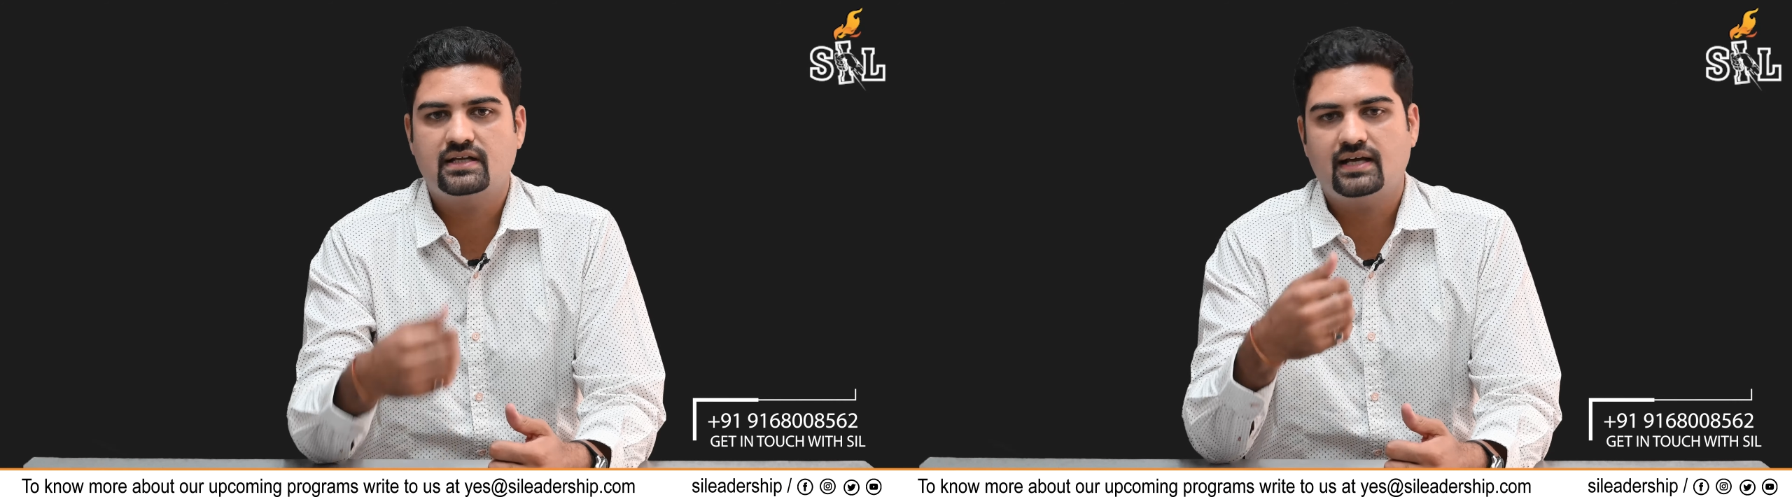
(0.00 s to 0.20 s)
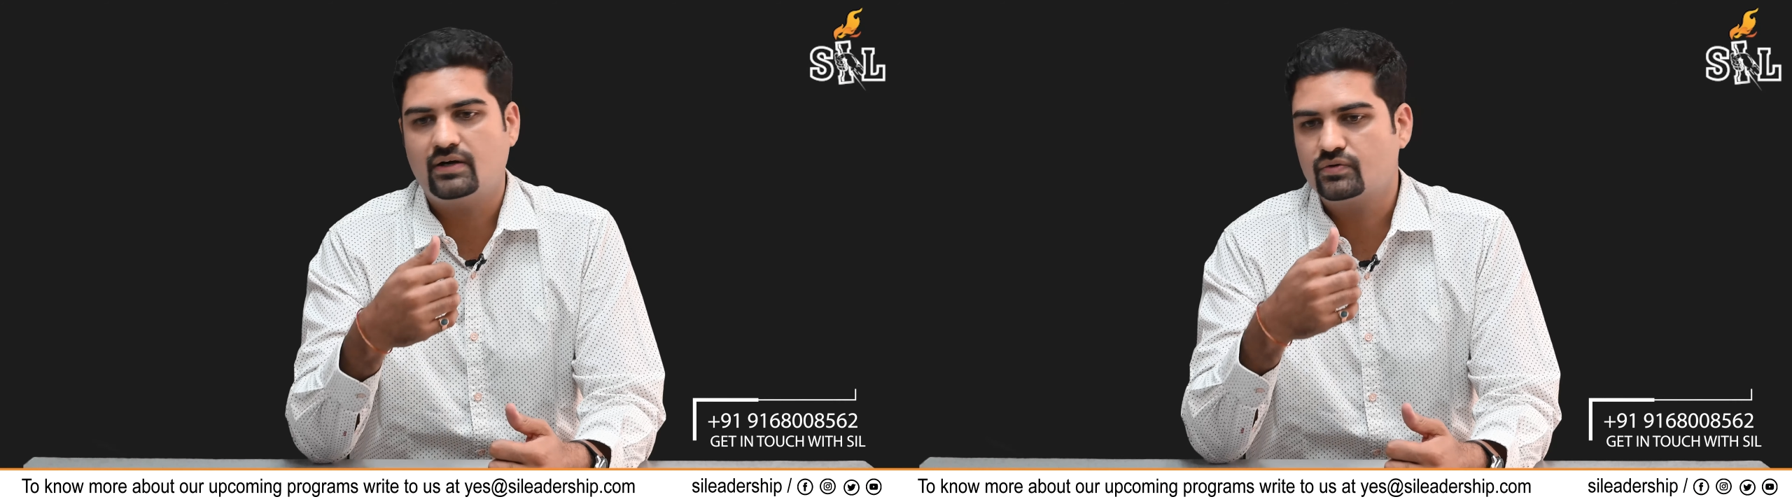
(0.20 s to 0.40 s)

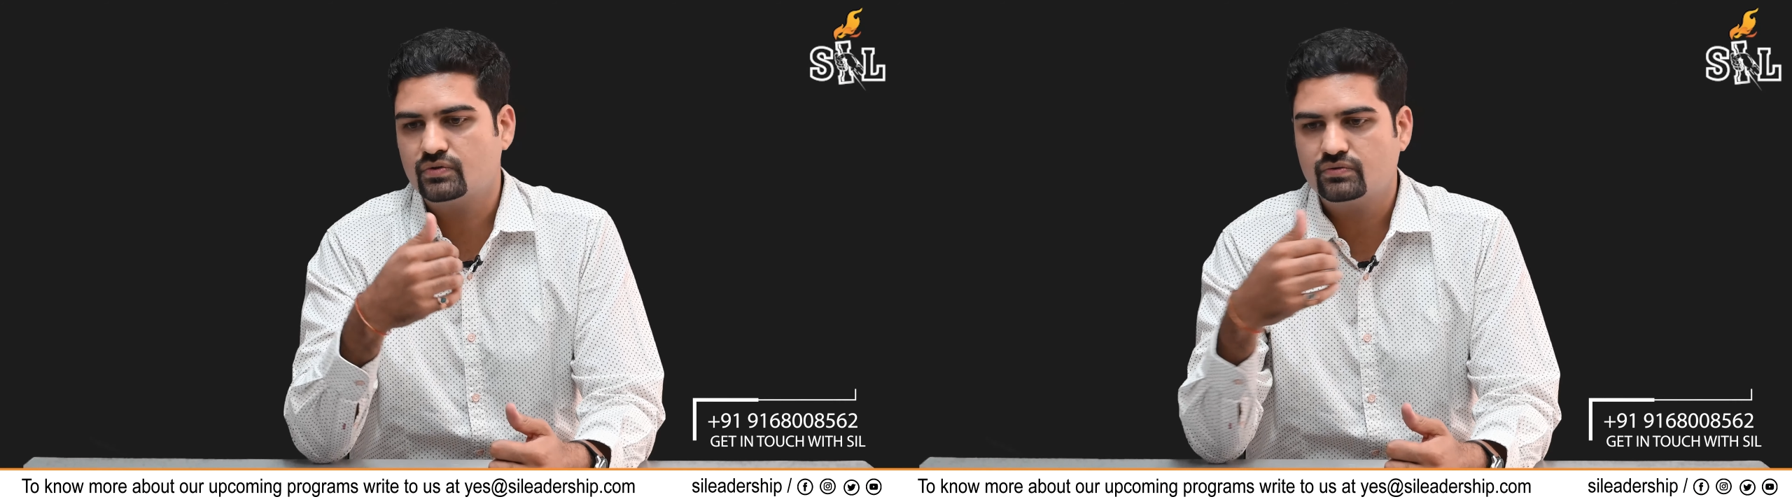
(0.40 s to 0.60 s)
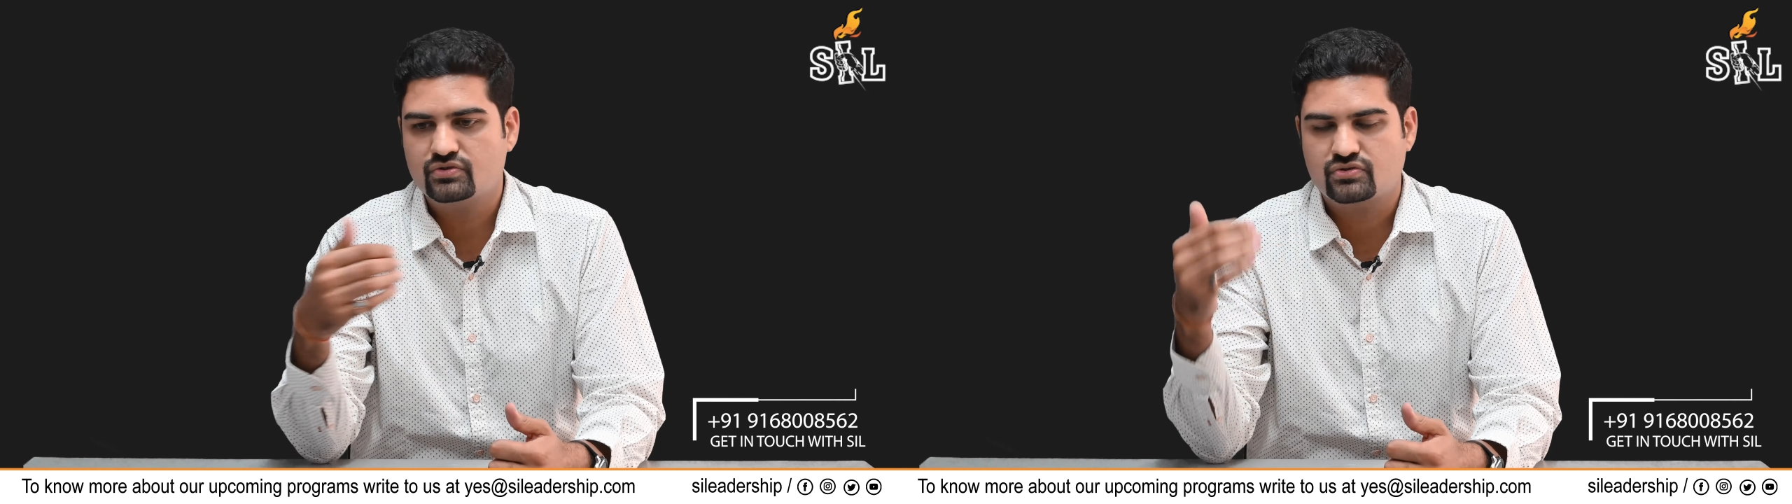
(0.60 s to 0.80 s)
and how
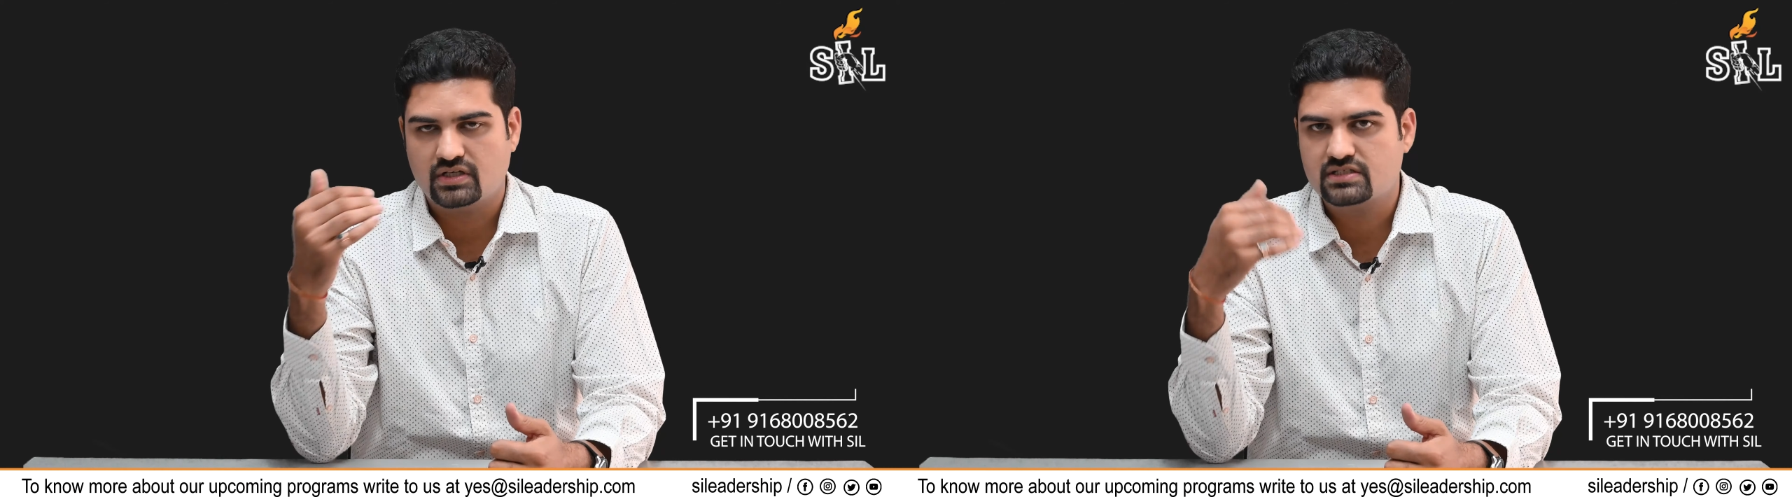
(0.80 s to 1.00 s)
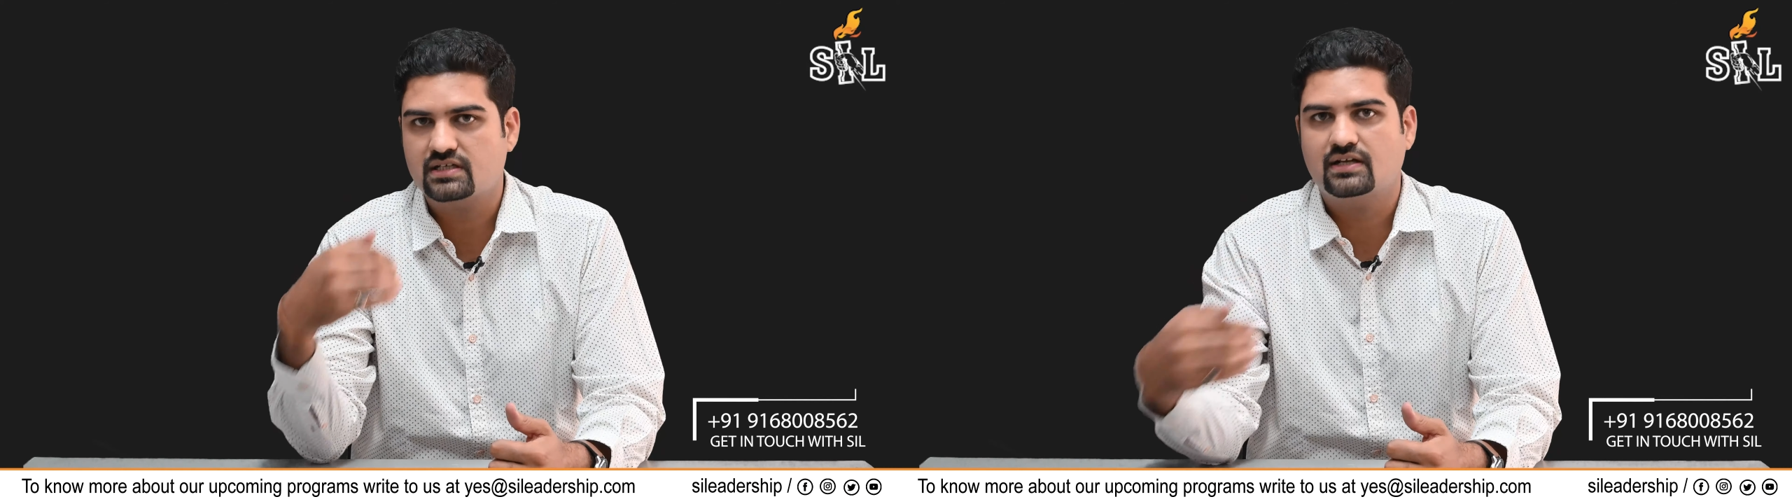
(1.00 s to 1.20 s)
to
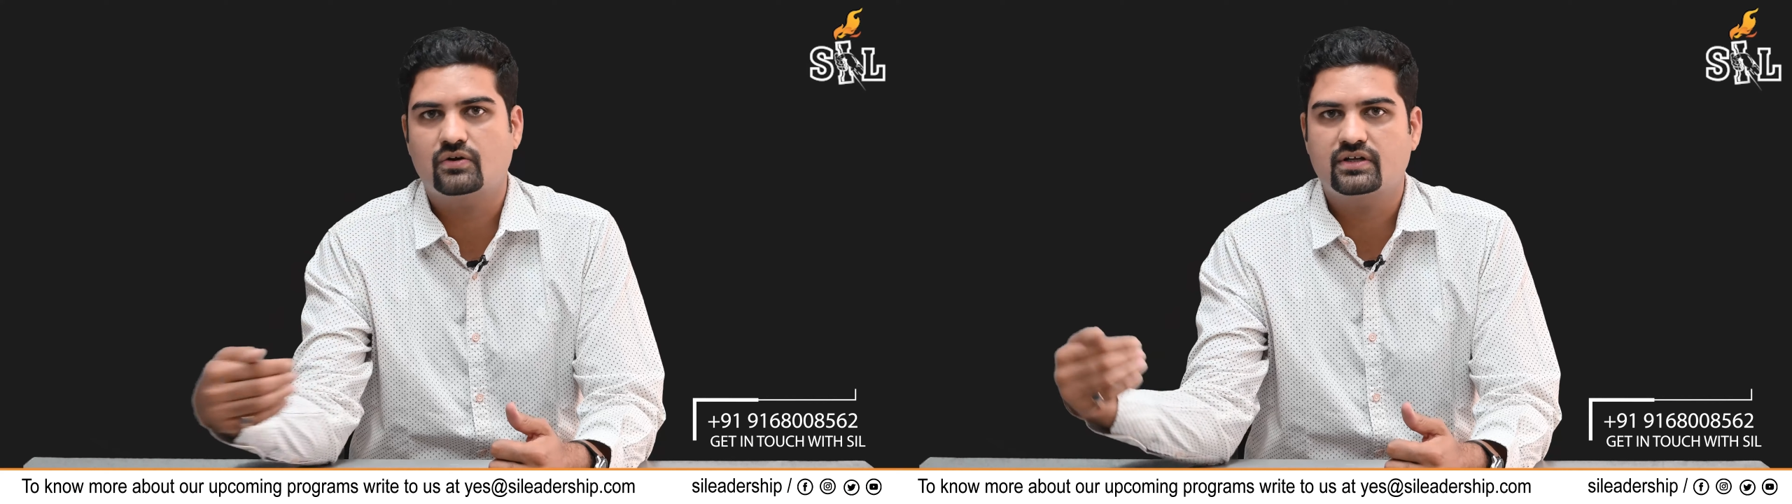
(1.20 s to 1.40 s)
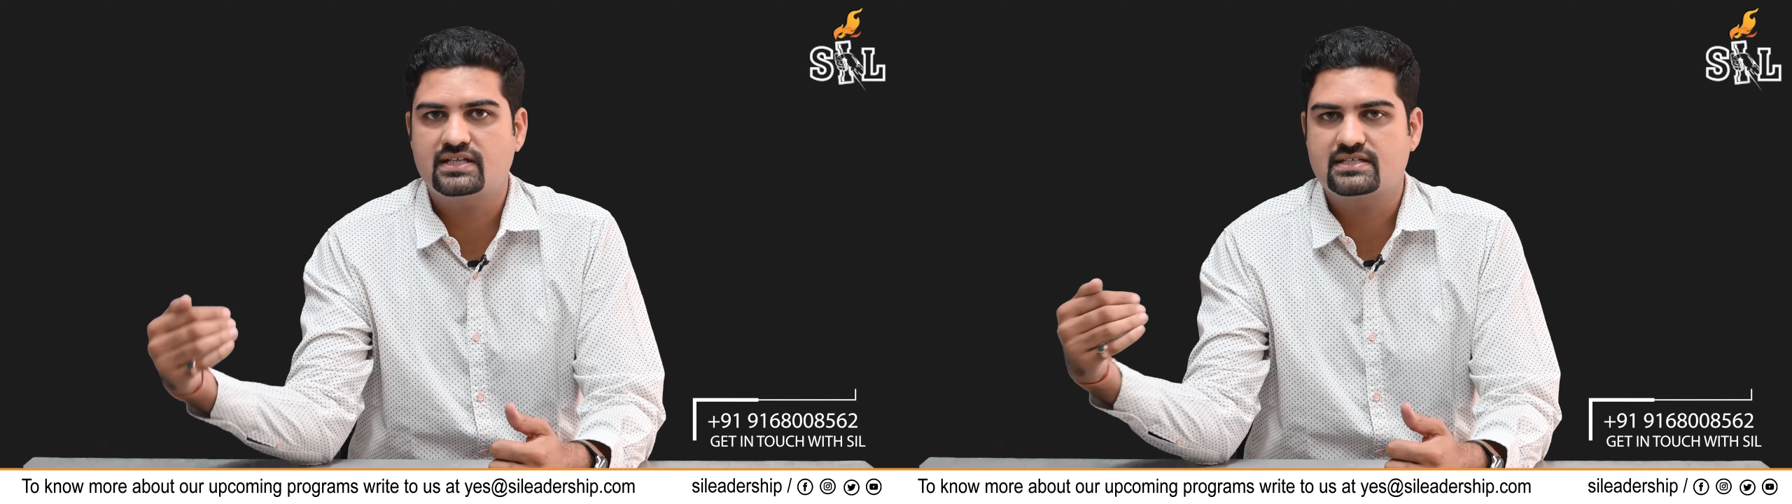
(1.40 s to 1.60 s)
structure our
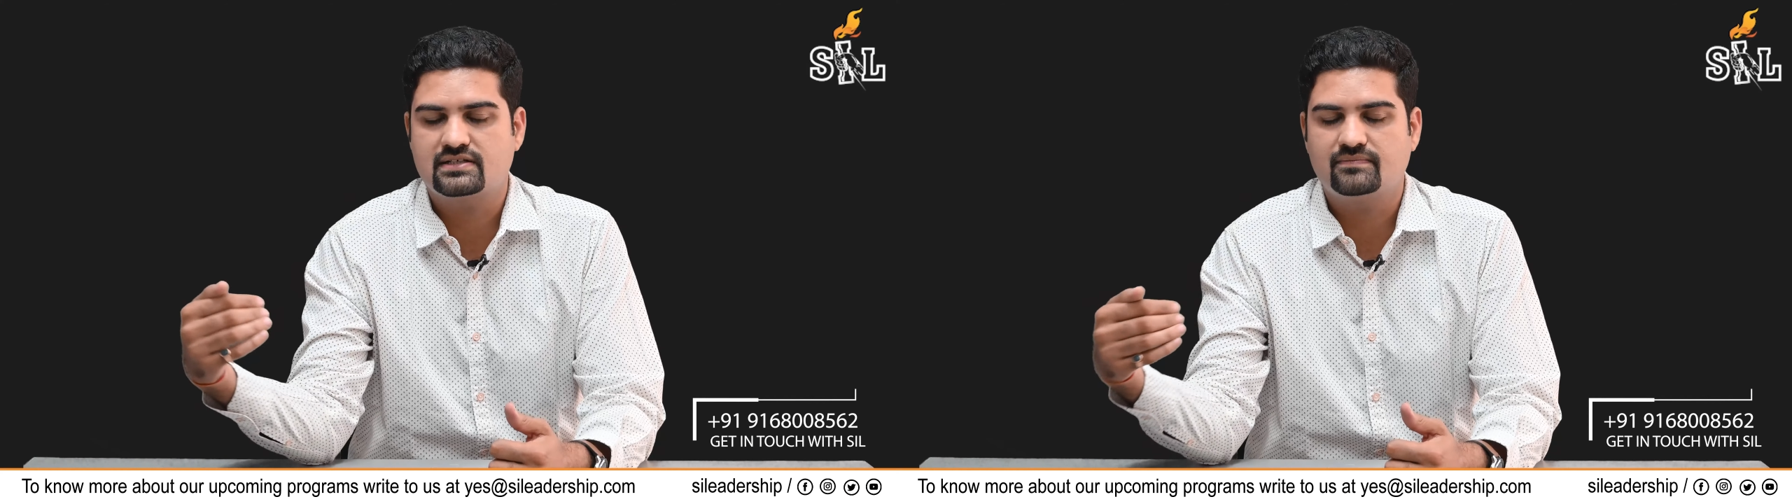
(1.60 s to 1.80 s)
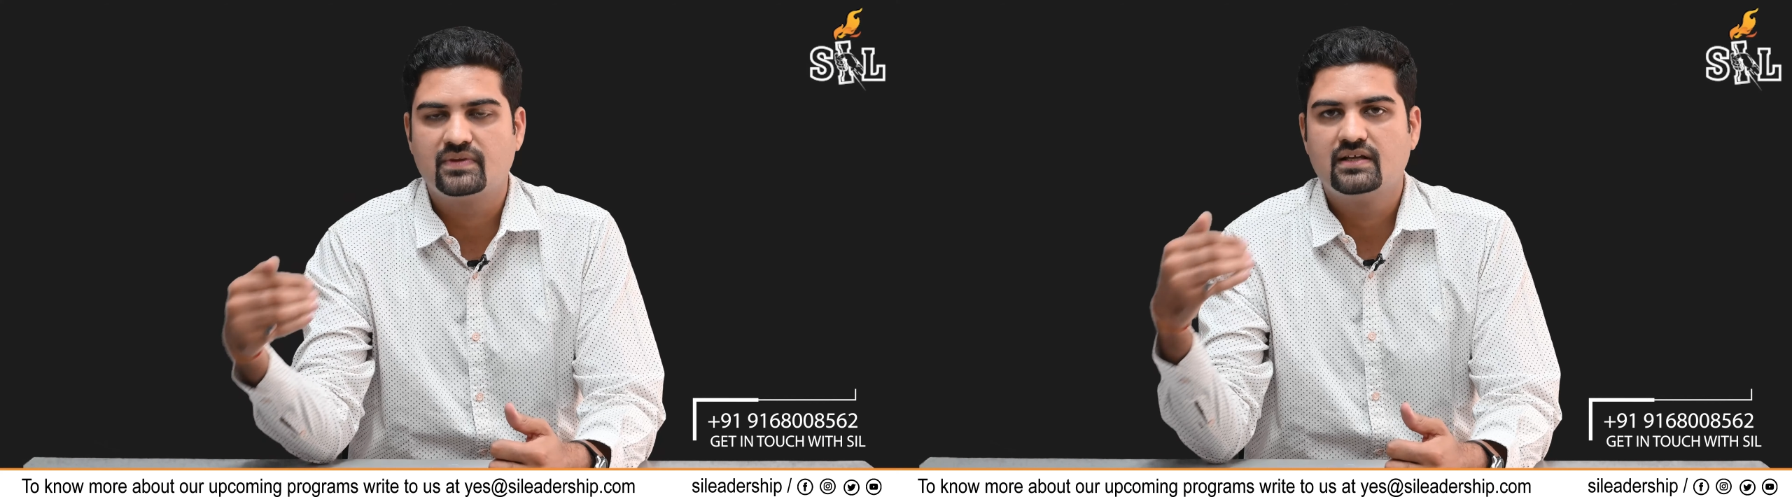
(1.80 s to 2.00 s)
organization